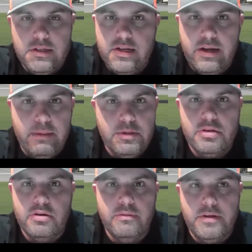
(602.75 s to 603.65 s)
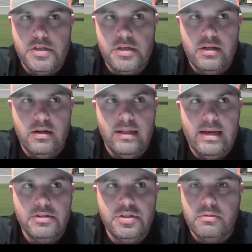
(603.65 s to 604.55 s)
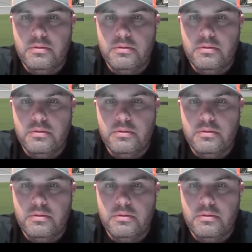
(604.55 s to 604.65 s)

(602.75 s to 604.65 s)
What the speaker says: It's an amateur division that allows you to